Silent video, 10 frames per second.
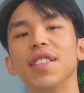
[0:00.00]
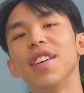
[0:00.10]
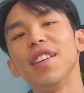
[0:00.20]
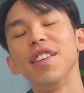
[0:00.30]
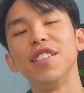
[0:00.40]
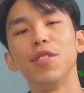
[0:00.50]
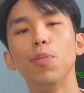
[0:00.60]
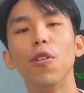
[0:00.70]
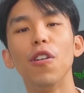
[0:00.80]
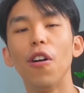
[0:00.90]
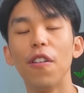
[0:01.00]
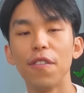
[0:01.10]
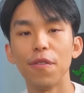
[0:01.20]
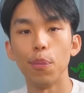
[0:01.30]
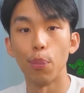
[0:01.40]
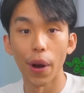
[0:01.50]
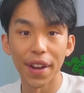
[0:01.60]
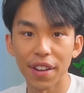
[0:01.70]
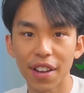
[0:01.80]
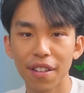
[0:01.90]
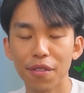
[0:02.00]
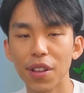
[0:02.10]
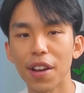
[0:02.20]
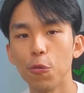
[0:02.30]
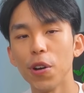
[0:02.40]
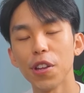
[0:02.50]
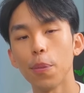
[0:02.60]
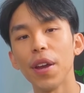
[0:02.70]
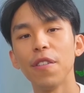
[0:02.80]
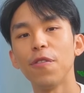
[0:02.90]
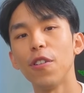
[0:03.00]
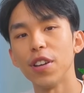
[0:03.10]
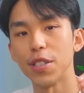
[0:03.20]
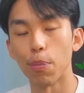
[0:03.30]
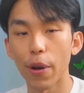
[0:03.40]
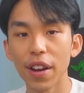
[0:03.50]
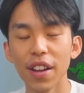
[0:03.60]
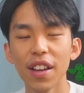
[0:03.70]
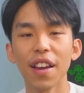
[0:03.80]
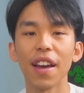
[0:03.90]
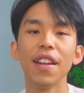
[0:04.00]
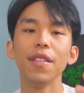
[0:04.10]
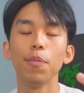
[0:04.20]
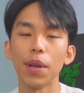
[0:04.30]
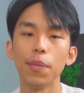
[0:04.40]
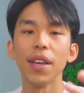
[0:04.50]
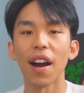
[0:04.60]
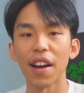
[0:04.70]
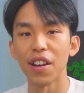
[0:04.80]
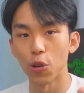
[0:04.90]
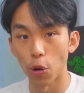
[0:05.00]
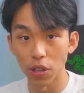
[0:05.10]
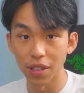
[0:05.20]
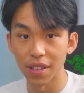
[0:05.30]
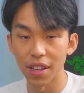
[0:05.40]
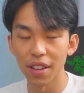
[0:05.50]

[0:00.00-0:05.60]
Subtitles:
say it's more of branding. Like what you're paying for is branding and maybe higher quality.